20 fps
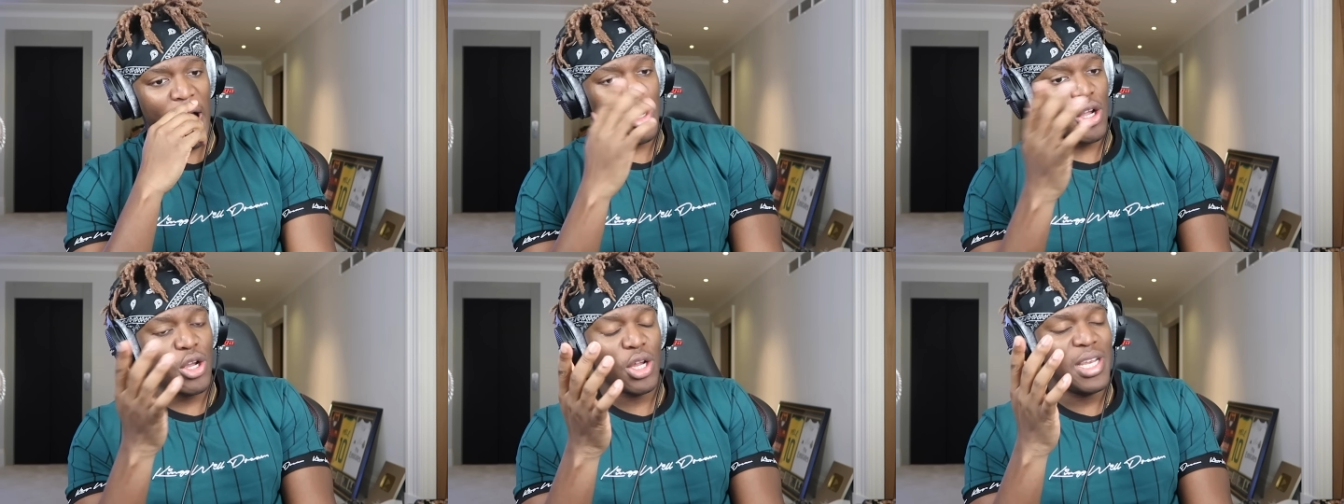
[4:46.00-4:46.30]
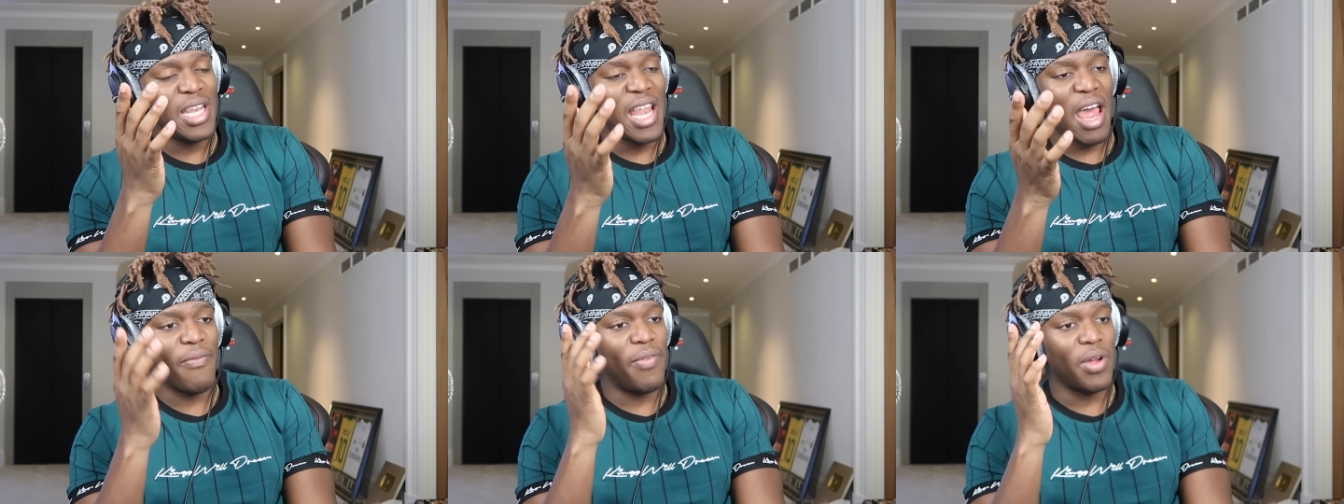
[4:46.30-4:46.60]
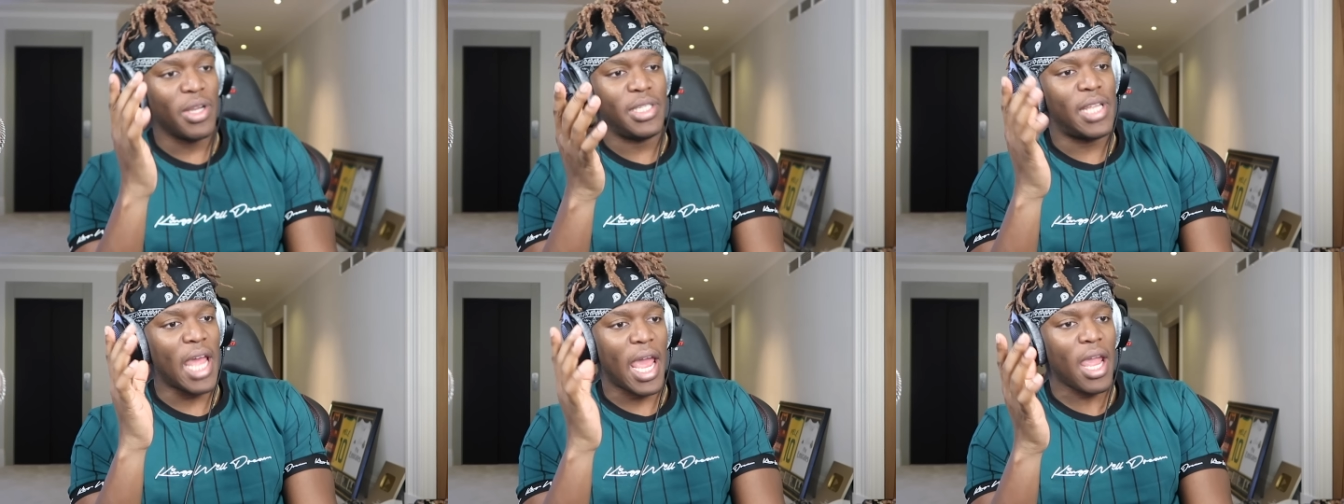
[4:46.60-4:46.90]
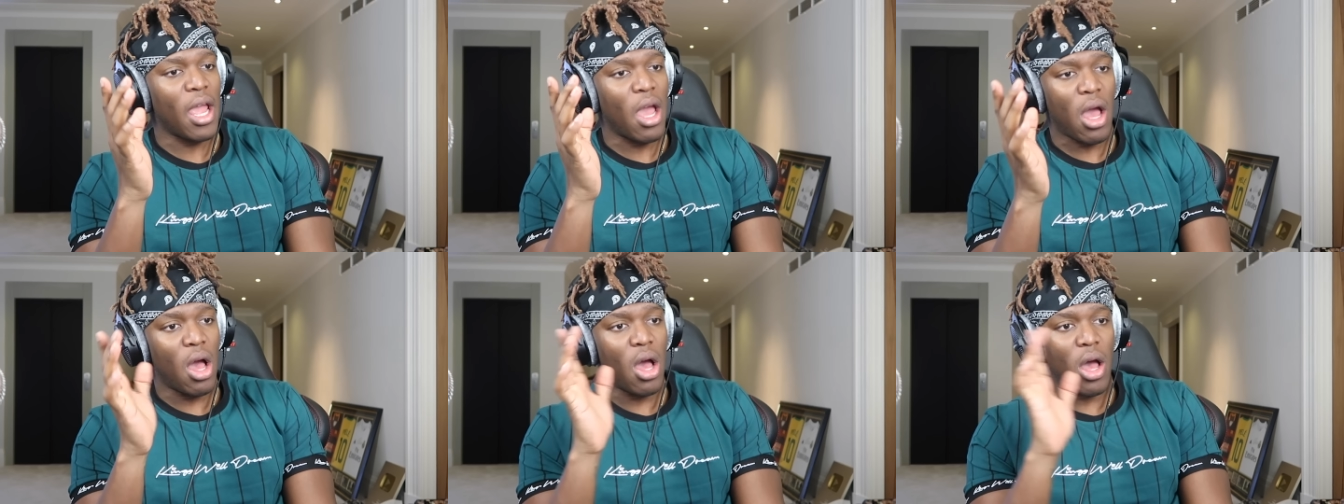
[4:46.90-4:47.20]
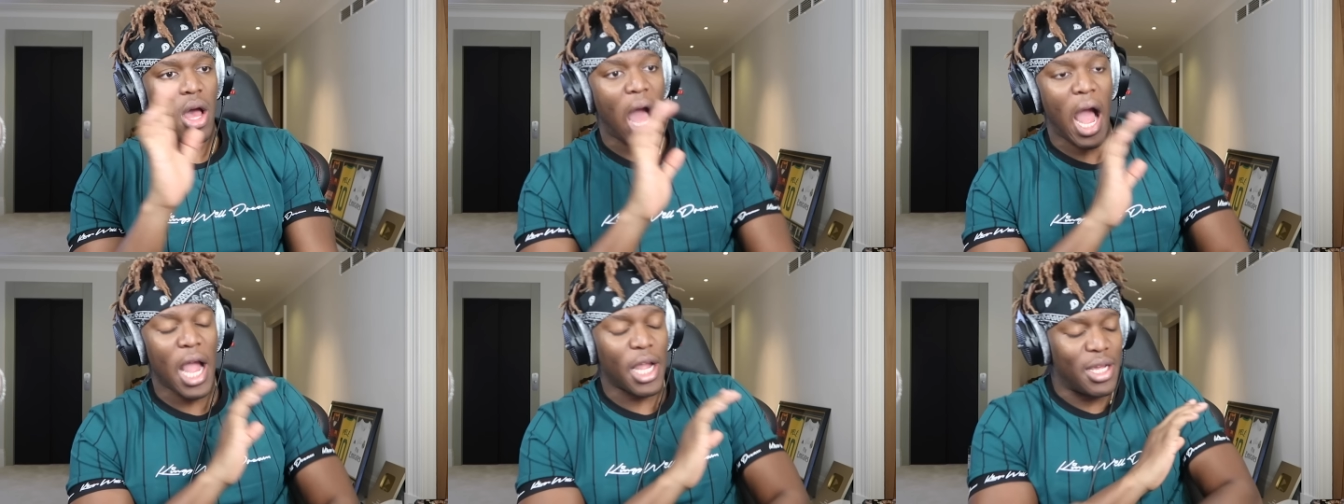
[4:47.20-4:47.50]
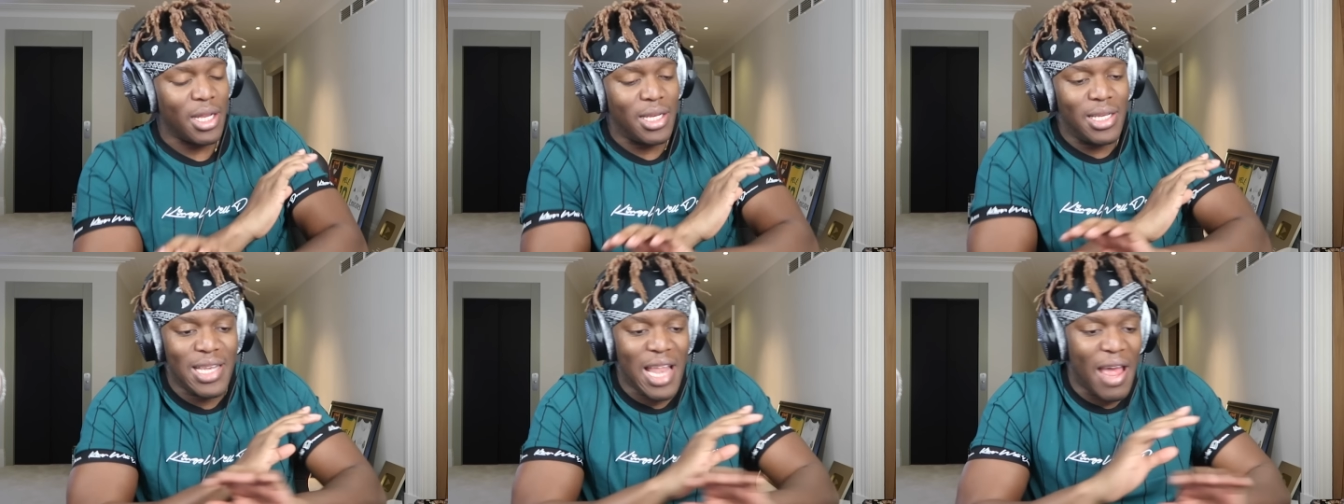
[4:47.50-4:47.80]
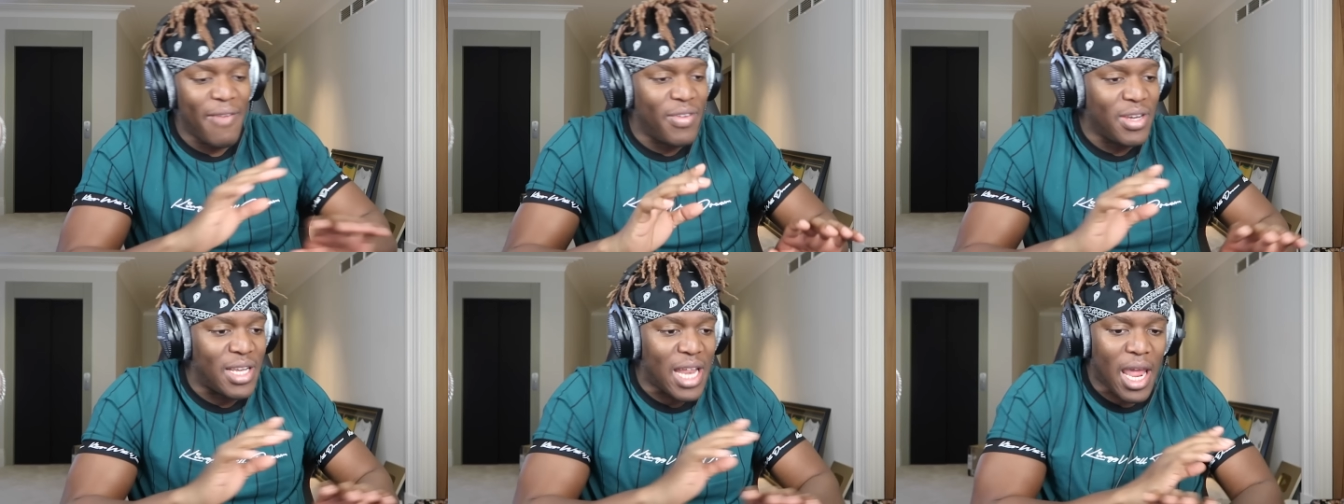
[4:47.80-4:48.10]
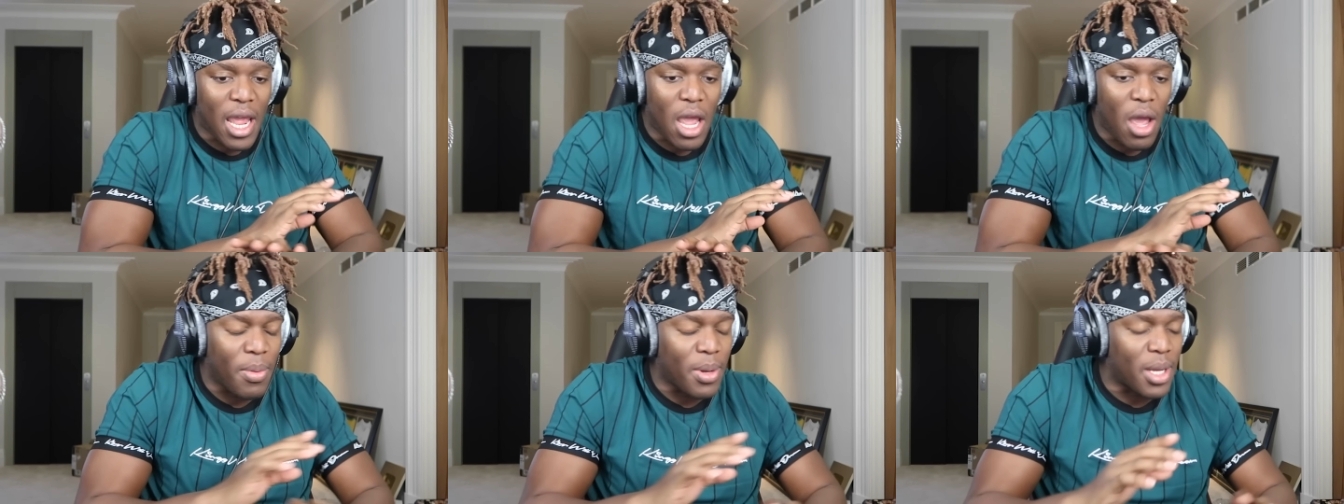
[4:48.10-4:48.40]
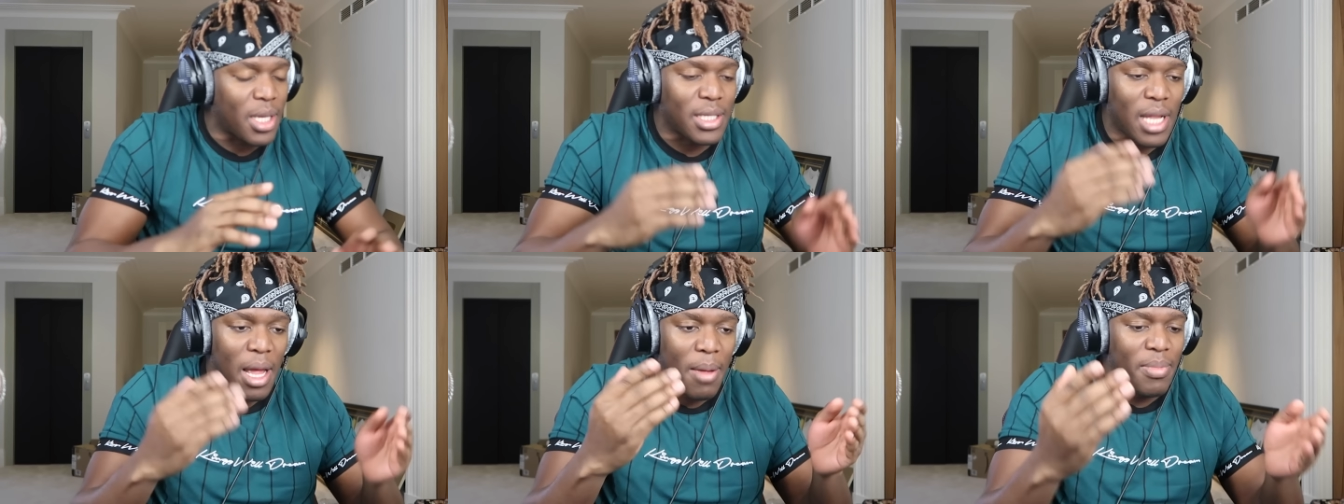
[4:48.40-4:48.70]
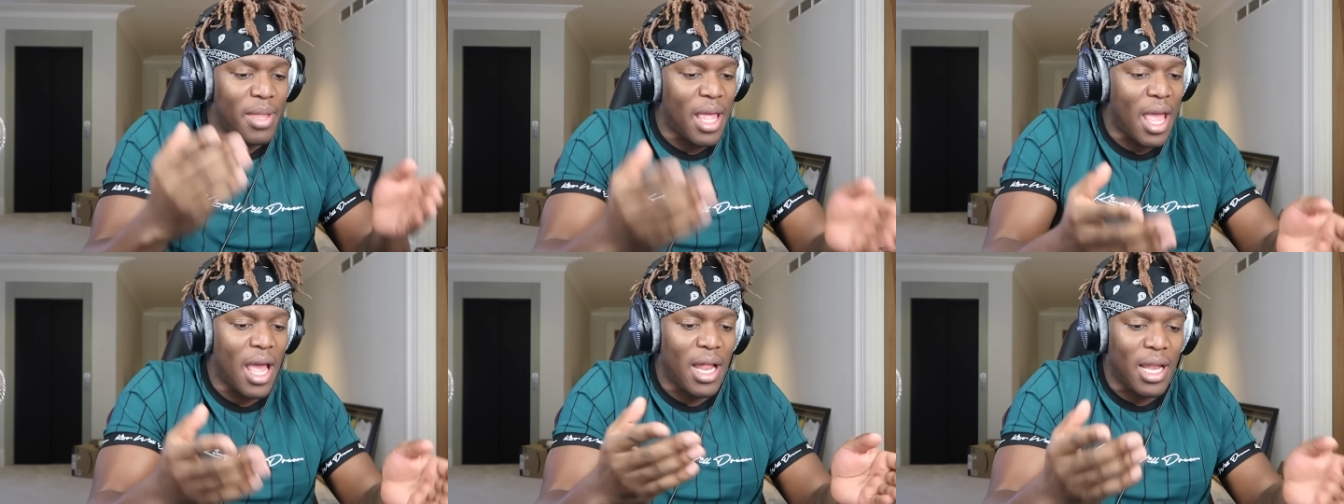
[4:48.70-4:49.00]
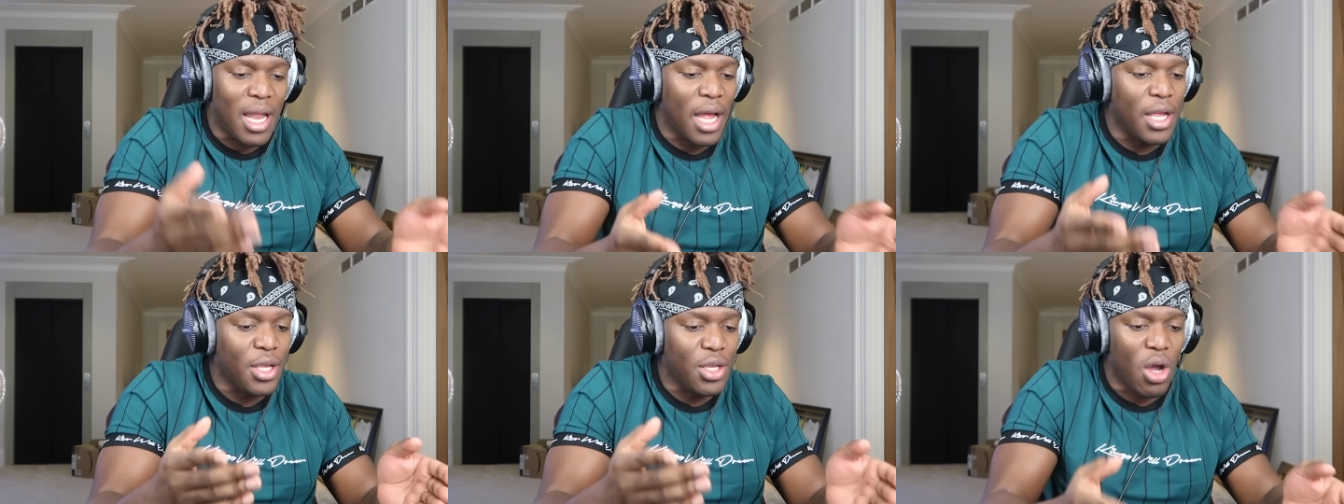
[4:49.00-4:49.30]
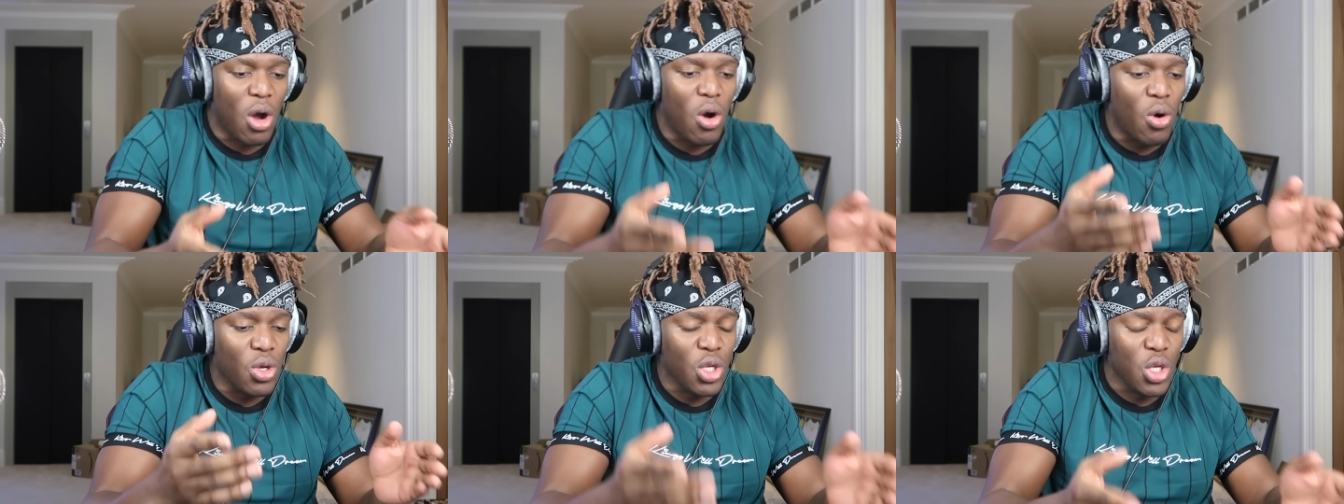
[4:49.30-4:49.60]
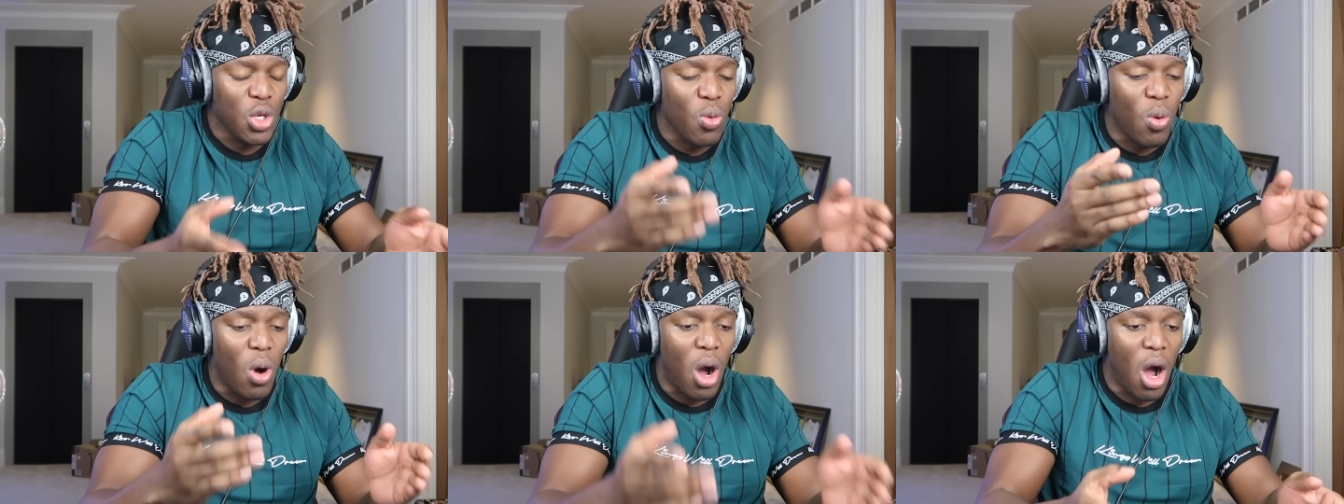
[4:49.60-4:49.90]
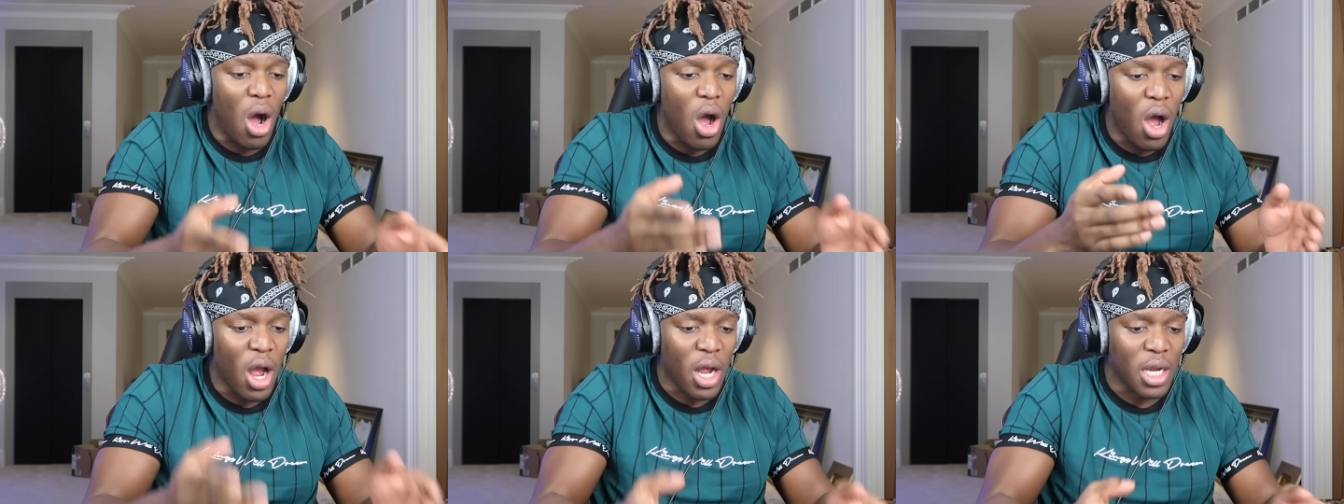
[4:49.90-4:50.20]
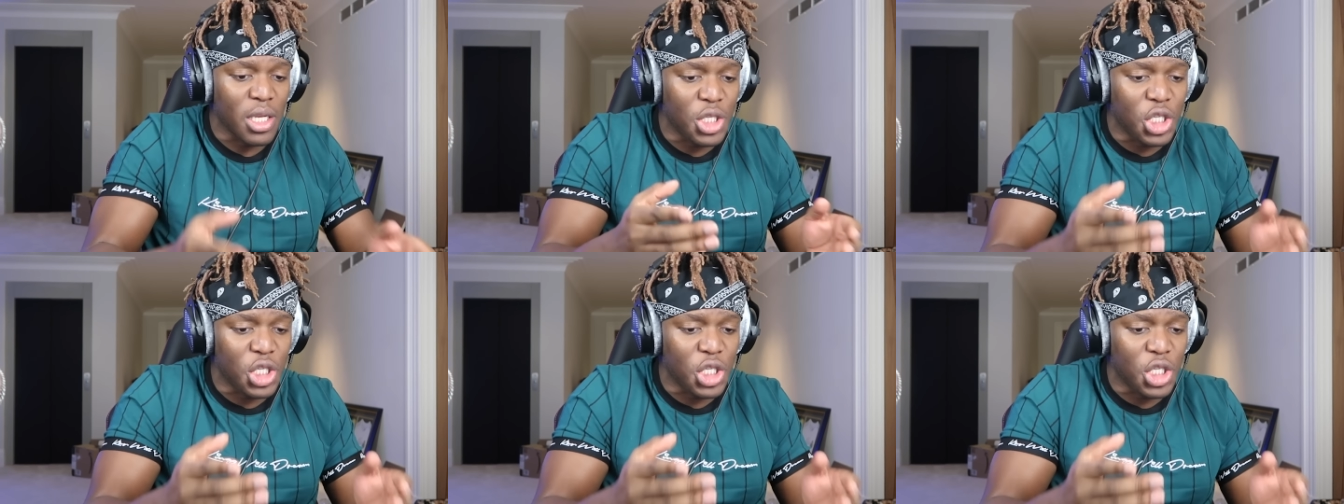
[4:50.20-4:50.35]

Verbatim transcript: I could never date her. I could never date her because I'm there like, yo, you are a